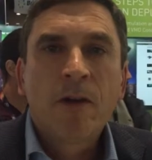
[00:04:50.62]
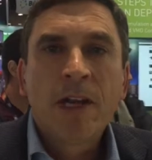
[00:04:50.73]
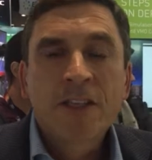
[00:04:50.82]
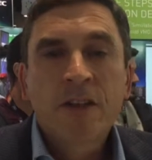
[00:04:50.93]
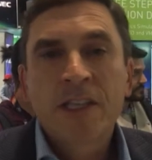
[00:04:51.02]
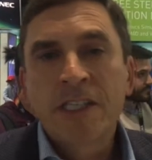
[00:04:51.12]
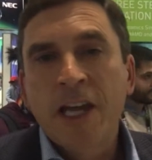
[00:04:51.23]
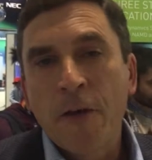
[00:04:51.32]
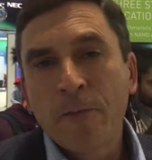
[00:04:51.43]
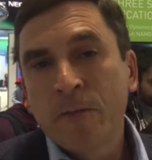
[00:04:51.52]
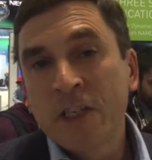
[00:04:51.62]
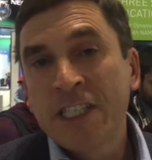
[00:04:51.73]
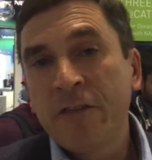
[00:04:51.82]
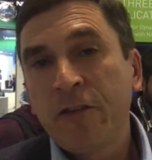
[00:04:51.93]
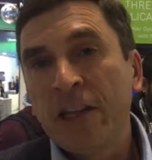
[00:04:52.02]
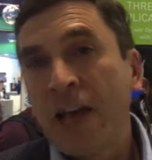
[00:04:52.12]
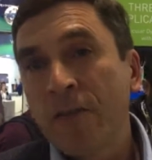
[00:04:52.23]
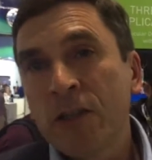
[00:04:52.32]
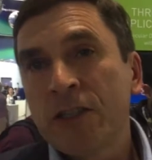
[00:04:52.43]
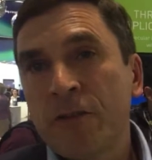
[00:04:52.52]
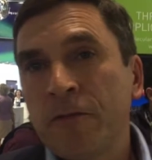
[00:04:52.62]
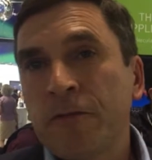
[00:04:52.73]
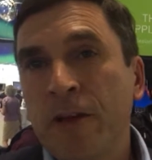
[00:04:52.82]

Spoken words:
Right, so there's different levels of